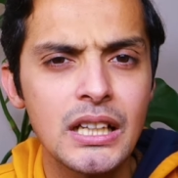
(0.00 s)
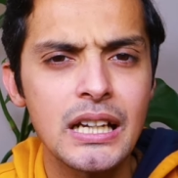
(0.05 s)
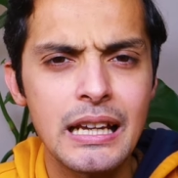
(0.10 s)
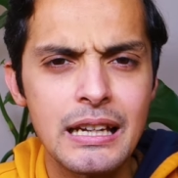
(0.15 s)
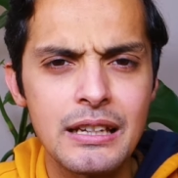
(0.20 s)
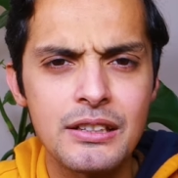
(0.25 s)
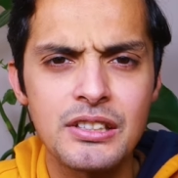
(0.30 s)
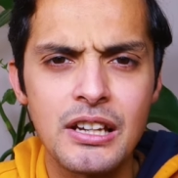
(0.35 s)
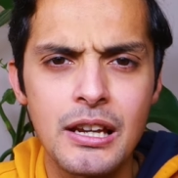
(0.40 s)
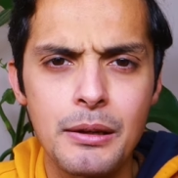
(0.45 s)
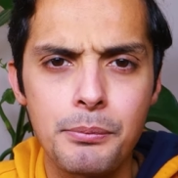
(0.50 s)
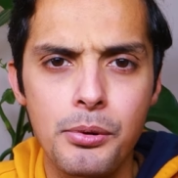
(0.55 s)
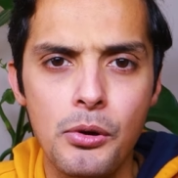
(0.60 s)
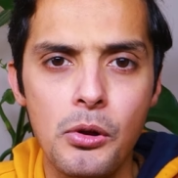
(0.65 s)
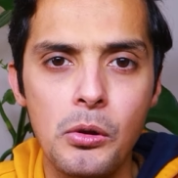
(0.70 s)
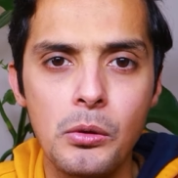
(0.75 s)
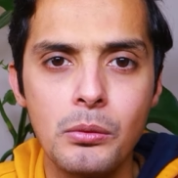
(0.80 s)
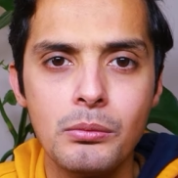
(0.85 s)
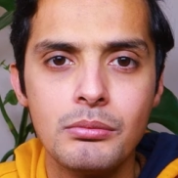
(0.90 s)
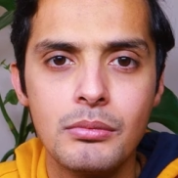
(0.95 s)
An
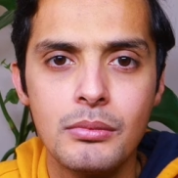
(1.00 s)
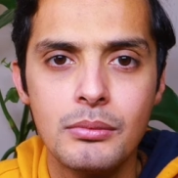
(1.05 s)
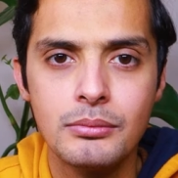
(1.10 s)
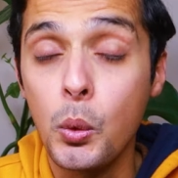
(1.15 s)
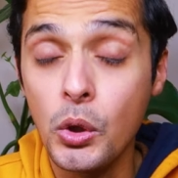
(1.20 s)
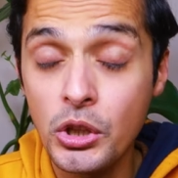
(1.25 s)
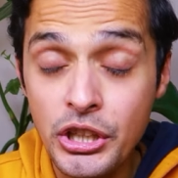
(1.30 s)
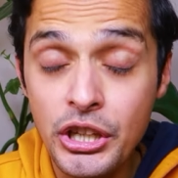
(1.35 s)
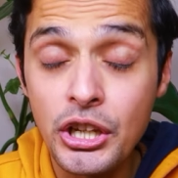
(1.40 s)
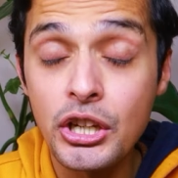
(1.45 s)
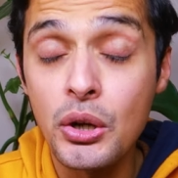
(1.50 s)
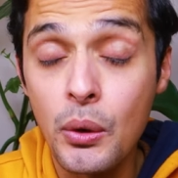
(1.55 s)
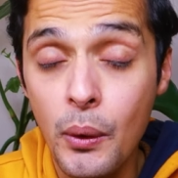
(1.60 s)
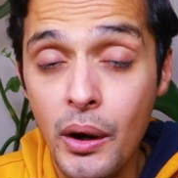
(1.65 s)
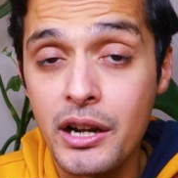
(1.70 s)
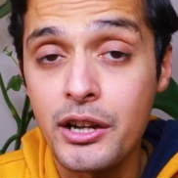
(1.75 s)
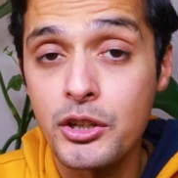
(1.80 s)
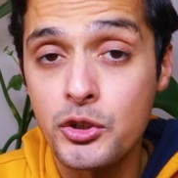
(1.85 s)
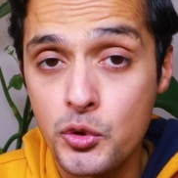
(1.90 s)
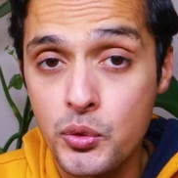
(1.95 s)
example. Will you go
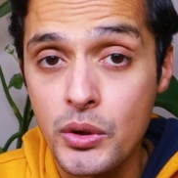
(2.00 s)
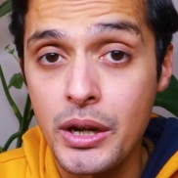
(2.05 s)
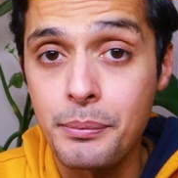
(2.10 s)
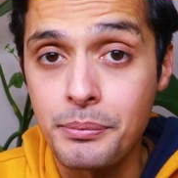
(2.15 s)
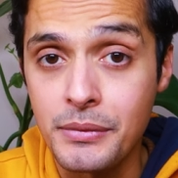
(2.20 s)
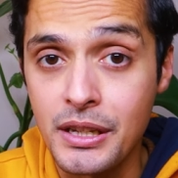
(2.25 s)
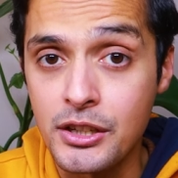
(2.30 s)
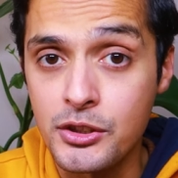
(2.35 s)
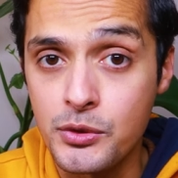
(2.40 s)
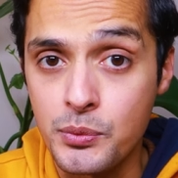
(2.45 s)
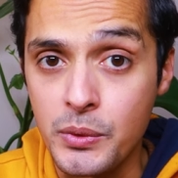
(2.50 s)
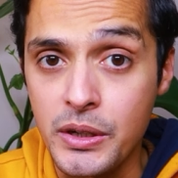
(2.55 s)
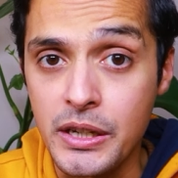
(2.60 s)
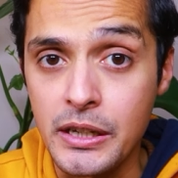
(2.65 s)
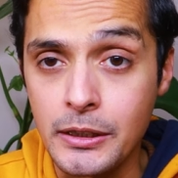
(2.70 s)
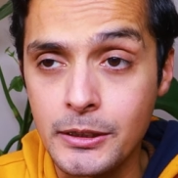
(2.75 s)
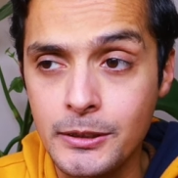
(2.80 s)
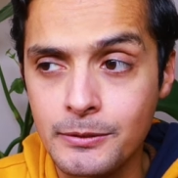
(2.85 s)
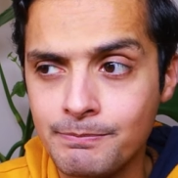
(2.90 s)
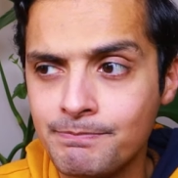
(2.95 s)
on a trip next
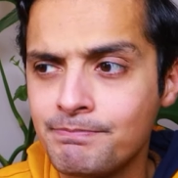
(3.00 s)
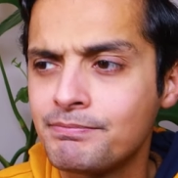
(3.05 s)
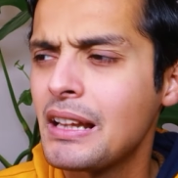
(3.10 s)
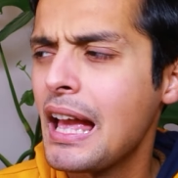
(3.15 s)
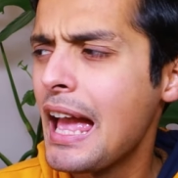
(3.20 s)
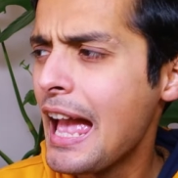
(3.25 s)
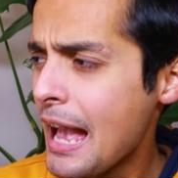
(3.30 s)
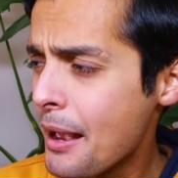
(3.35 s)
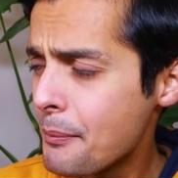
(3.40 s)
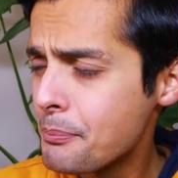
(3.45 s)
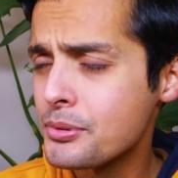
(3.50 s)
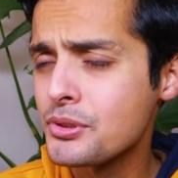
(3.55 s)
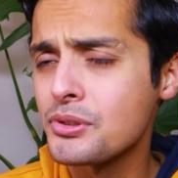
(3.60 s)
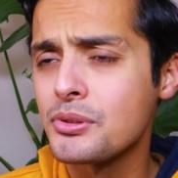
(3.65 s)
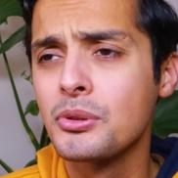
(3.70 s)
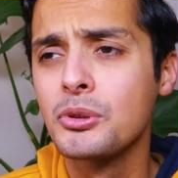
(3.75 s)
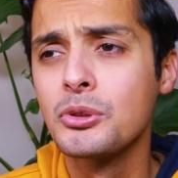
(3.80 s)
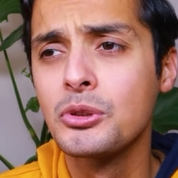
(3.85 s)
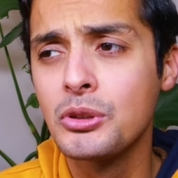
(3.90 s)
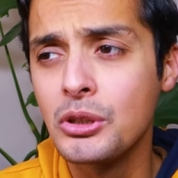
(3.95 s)
week?
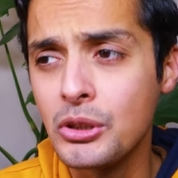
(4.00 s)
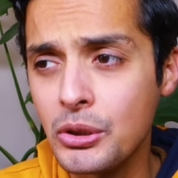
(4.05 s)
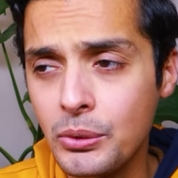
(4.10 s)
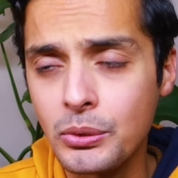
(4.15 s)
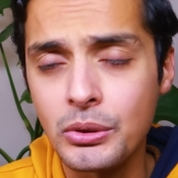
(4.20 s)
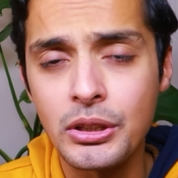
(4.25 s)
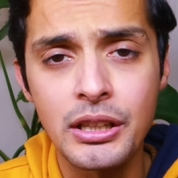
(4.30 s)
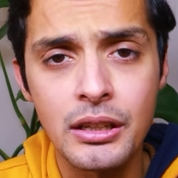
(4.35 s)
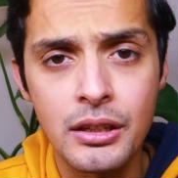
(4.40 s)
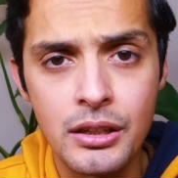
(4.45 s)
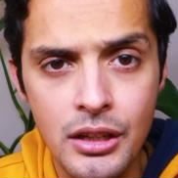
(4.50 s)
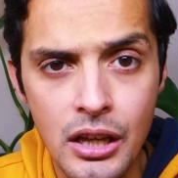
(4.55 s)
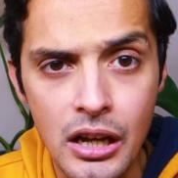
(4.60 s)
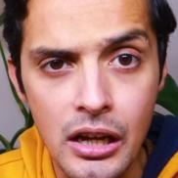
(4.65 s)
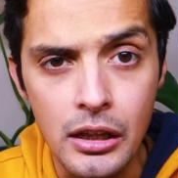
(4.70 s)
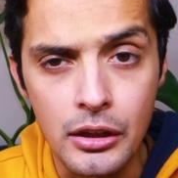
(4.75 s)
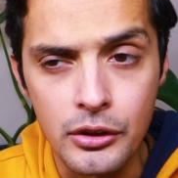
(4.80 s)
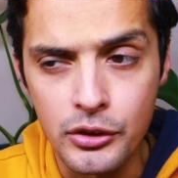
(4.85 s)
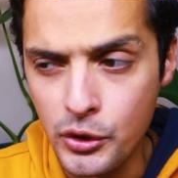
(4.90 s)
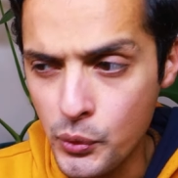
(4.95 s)
Absolutely
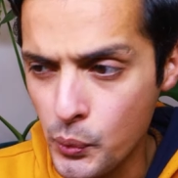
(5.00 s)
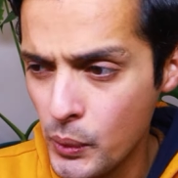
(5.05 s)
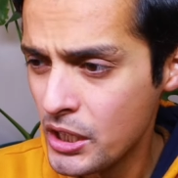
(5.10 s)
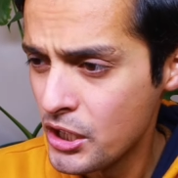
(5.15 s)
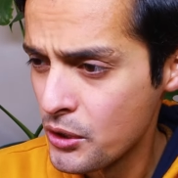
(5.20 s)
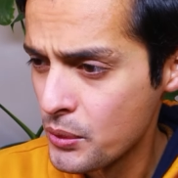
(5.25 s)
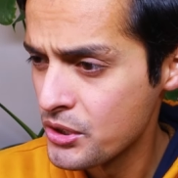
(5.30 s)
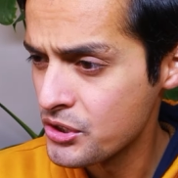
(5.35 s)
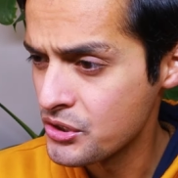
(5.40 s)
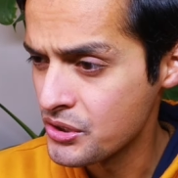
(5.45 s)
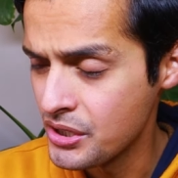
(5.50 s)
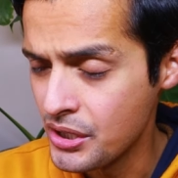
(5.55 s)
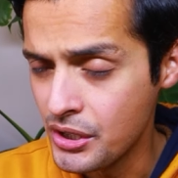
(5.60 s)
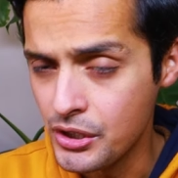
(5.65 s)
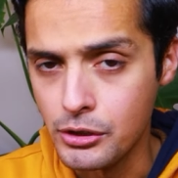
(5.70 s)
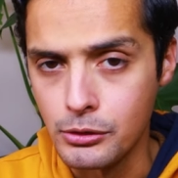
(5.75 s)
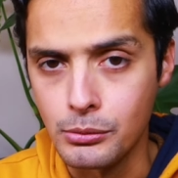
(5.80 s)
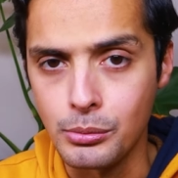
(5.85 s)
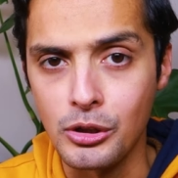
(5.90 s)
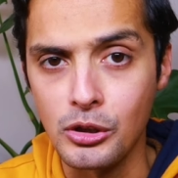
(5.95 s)
not. The weather is
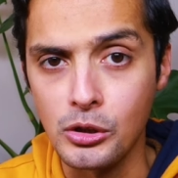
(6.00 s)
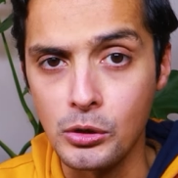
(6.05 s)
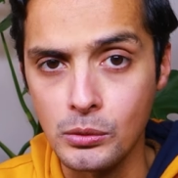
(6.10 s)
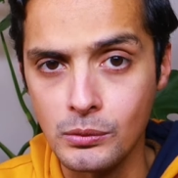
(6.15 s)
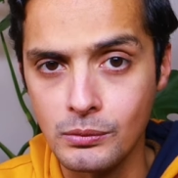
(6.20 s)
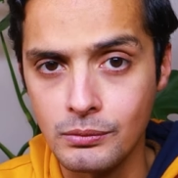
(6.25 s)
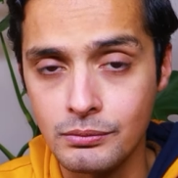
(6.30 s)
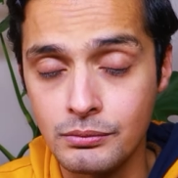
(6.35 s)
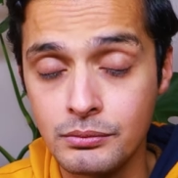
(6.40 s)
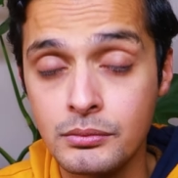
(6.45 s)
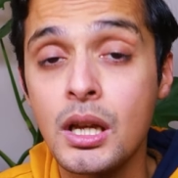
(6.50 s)
terrible.